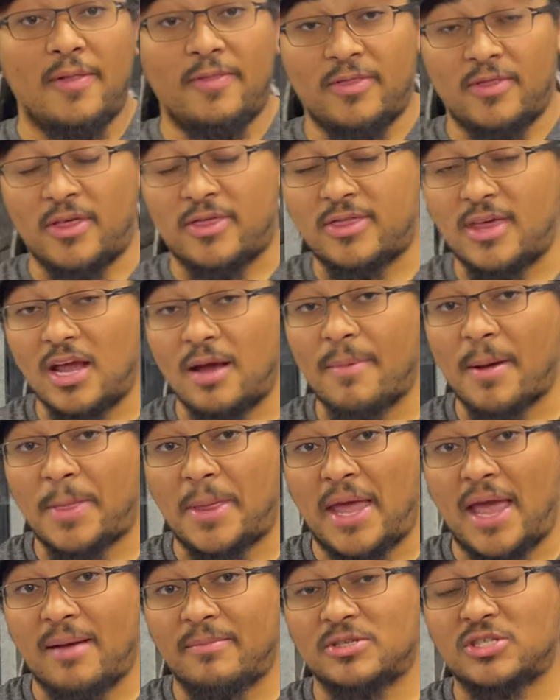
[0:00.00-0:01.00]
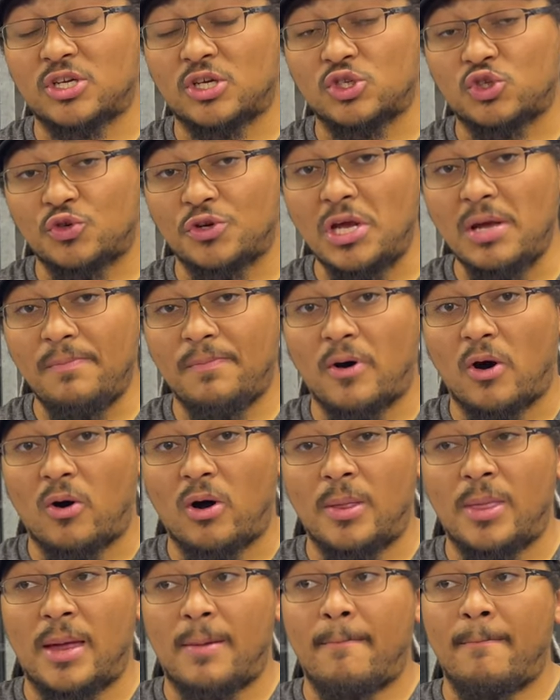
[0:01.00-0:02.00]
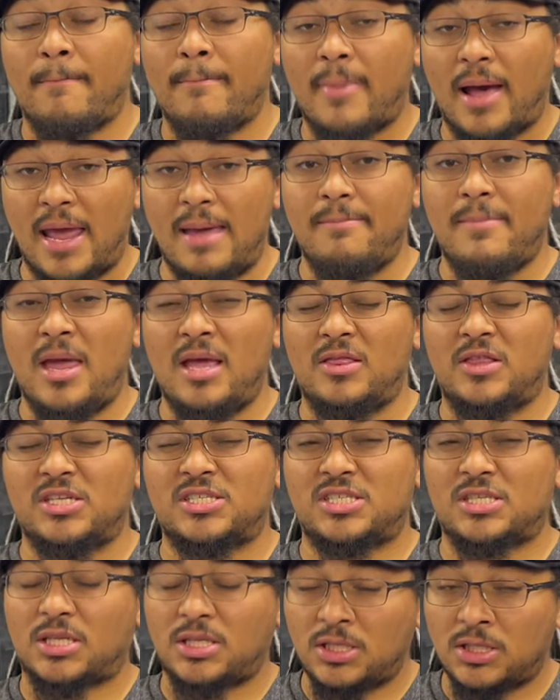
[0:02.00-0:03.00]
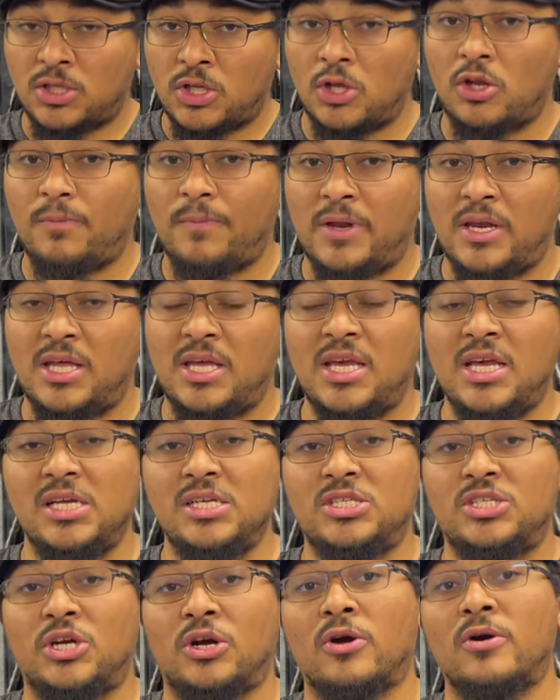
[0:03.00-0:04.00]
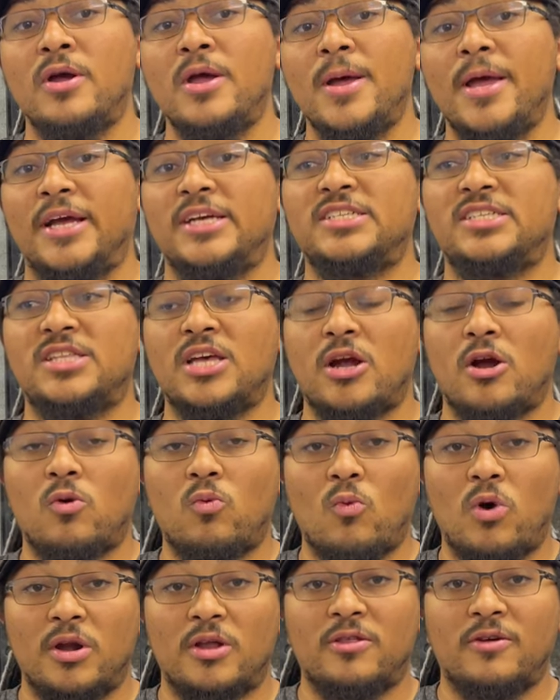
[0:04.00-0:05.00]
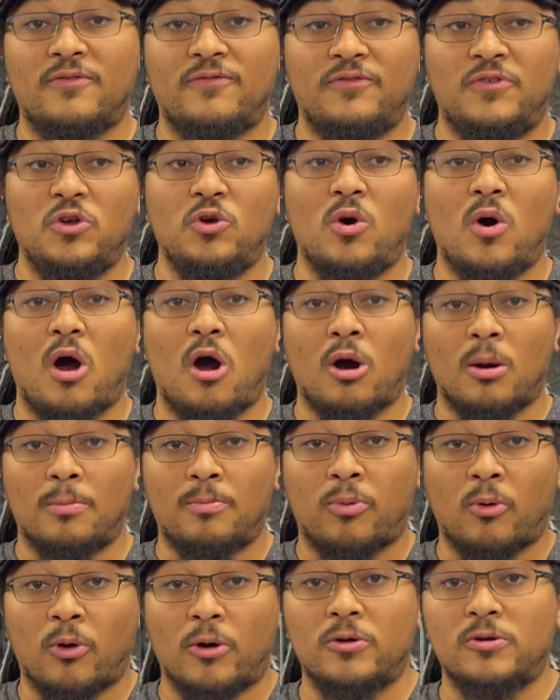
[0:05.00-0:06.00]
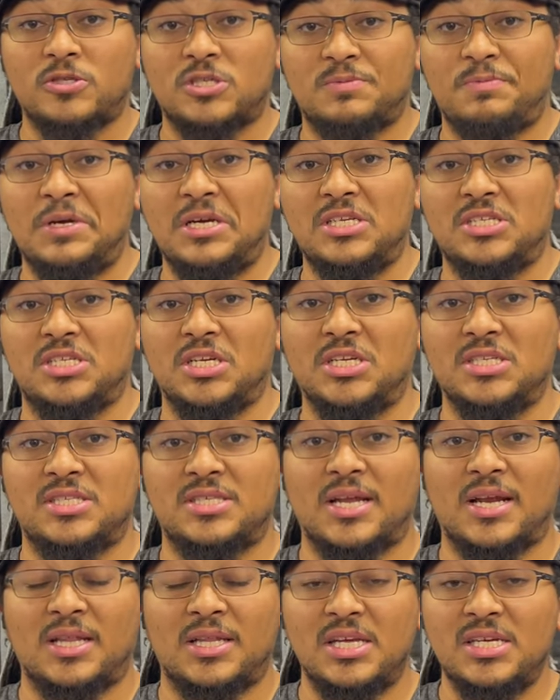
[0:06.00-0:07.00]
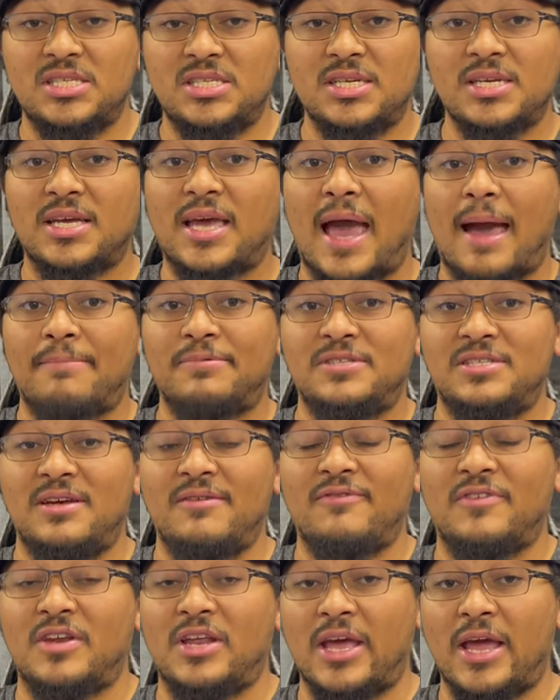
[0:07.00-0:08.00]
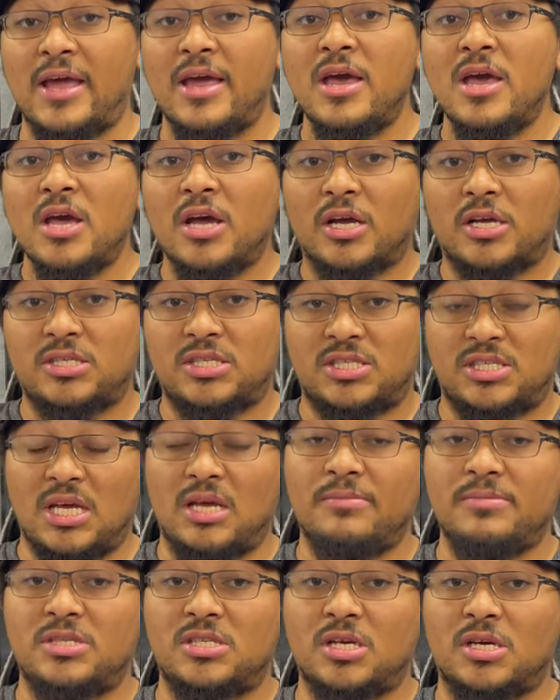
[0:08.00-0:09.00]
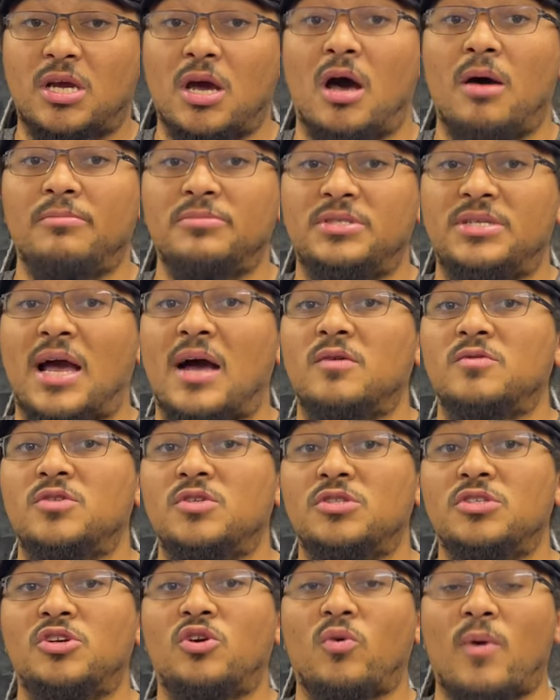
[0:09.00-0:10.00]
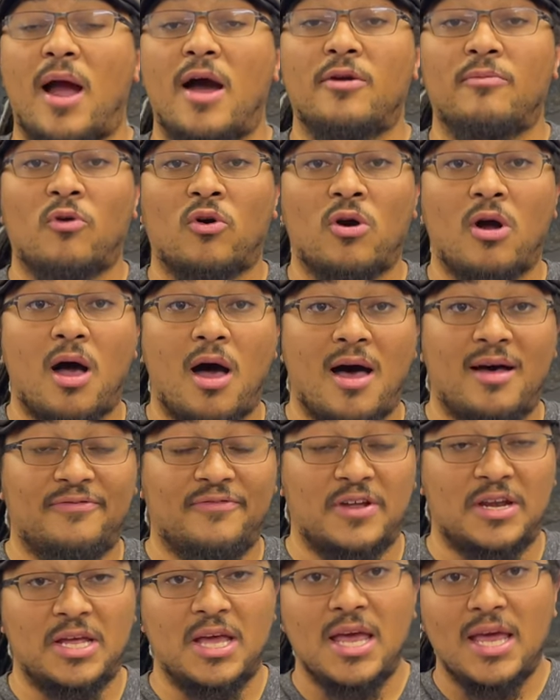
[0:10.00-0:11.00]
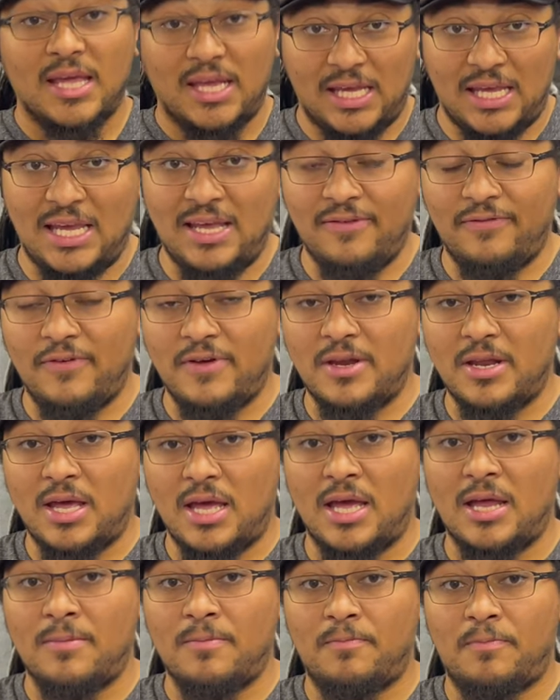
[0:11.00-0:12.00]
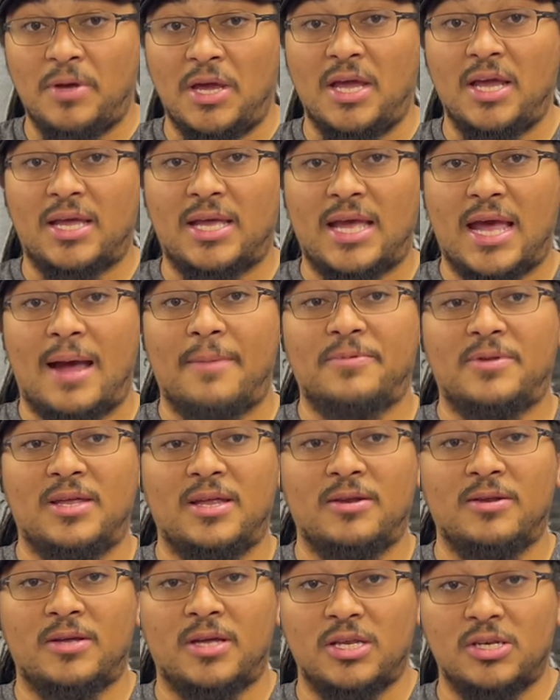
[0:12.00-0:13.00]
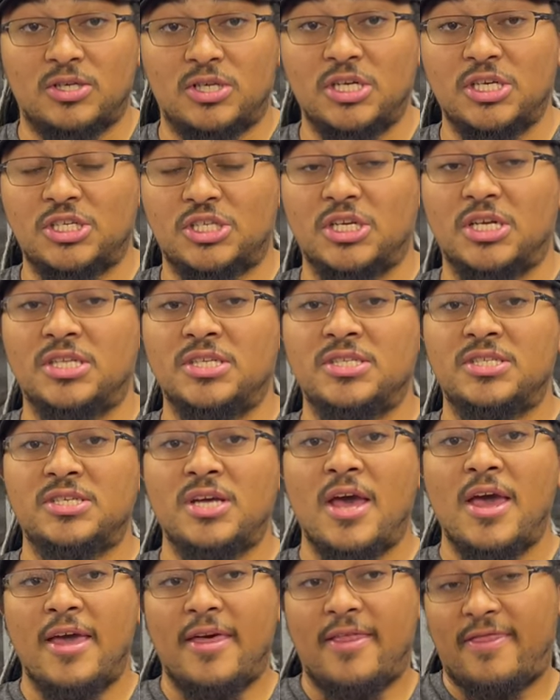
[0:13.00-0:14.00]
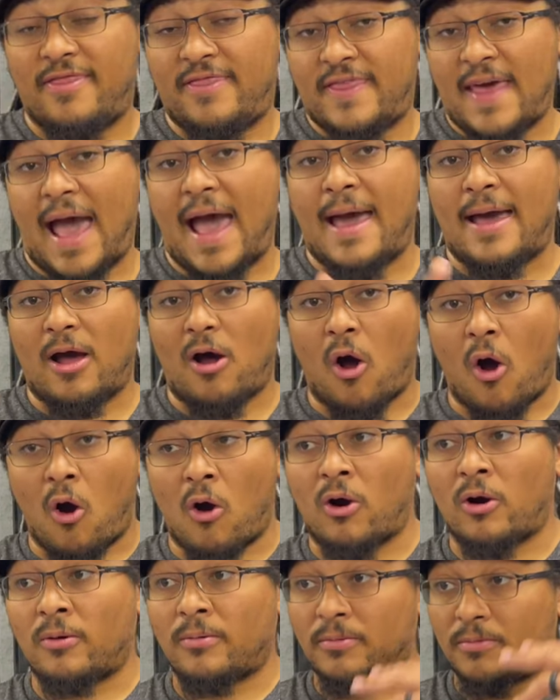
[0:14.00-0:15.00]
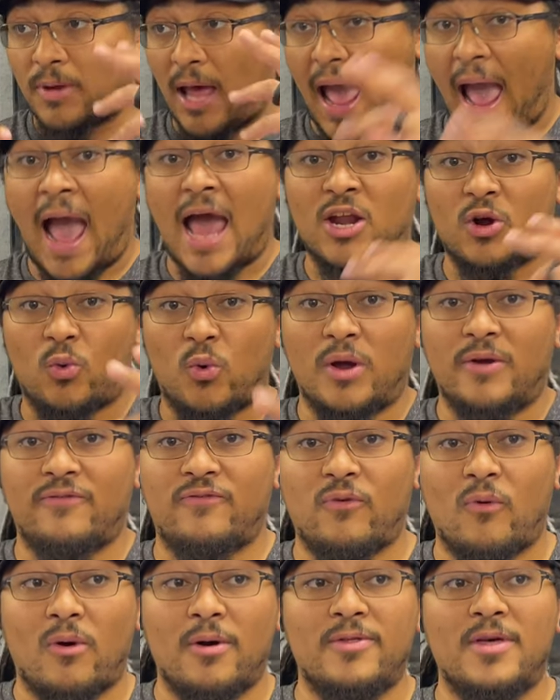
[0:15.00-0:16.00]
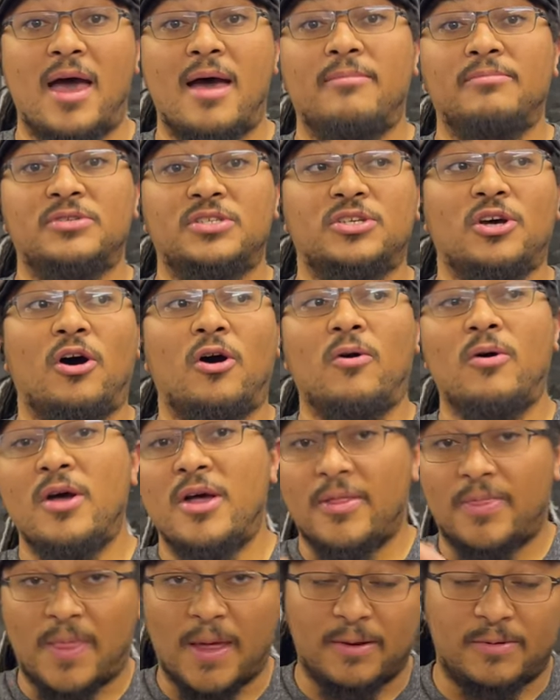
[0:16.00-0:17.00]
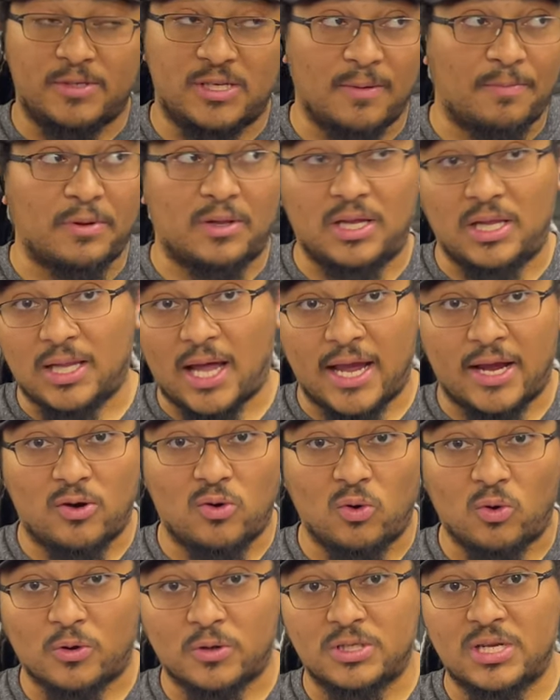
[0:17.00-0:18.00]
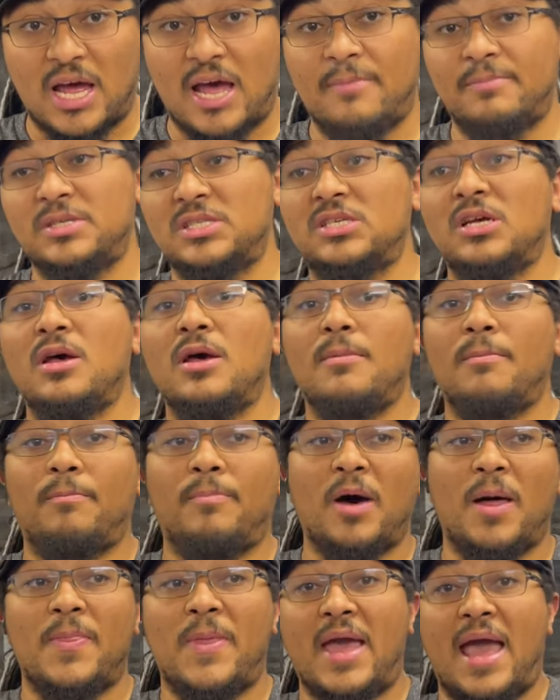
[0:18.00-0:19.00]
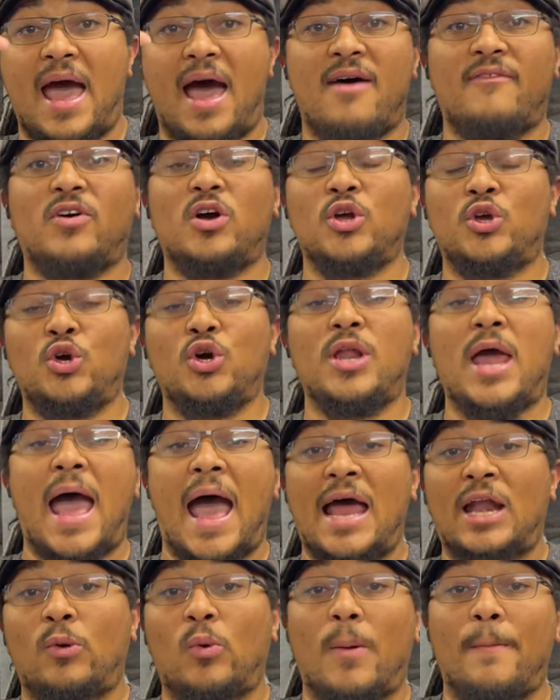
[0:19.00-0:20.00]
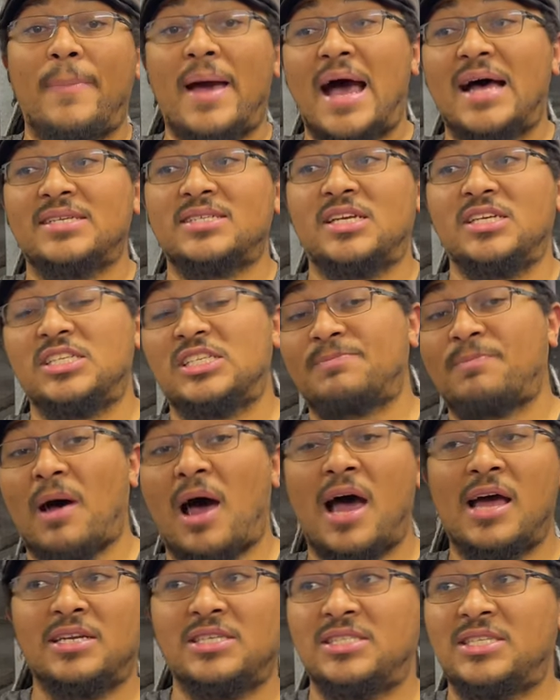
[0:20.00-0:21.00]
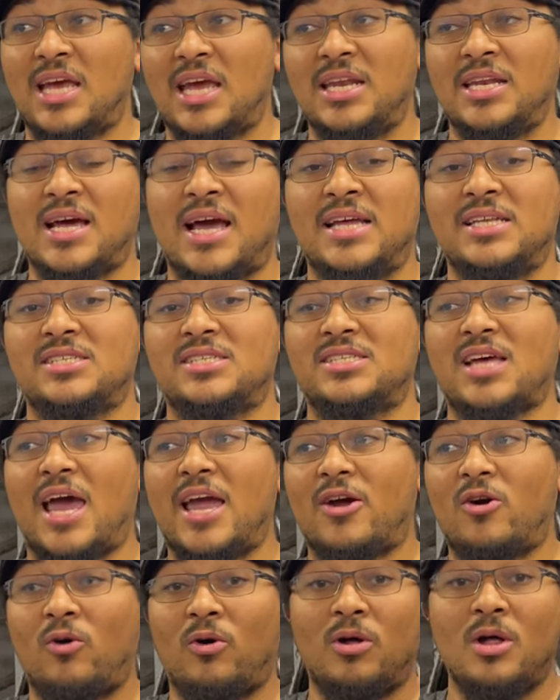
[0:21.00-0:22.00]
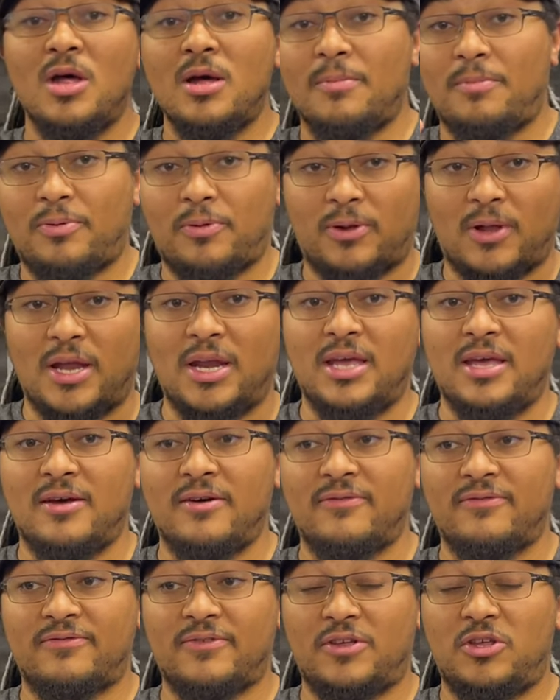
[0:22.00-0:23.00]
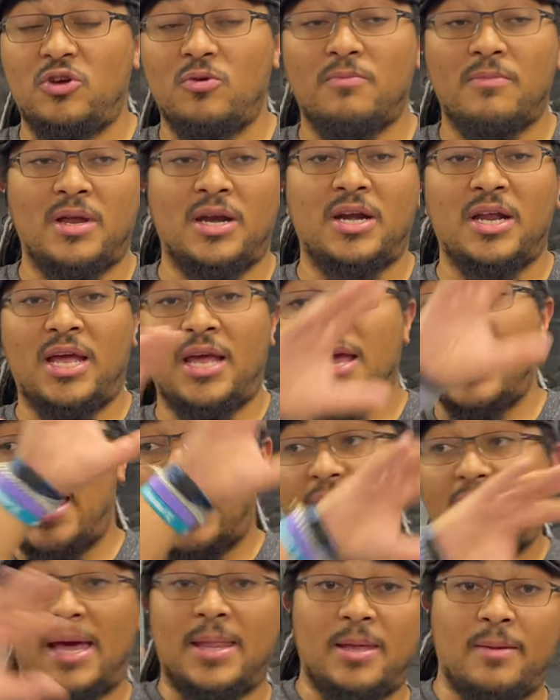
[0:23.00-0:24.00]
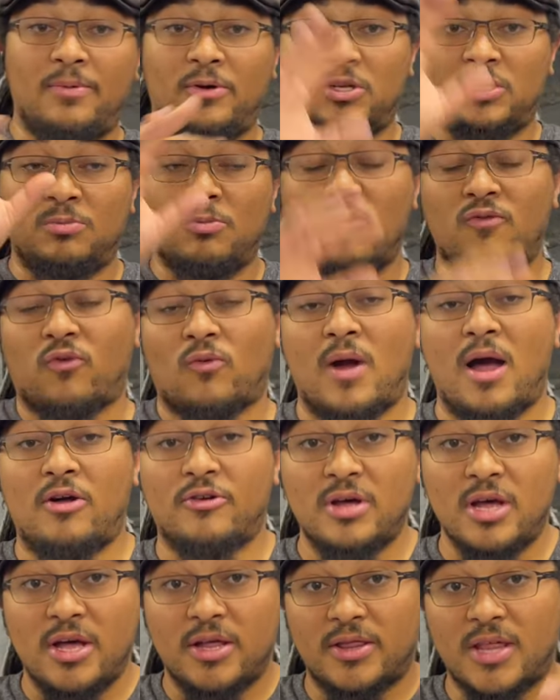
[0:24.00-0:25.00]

The thing about the Amazon tree boa that might make this a little bit easier is they are one of the few arboreal species that, at least in captivity, seems to come down to the ground more often, even in being kept in conditions that are adequate for them. So they typically like cooler temps, but they have a good adequate basking spot, day-night cycle, plenty of humidity, and the ability to move around.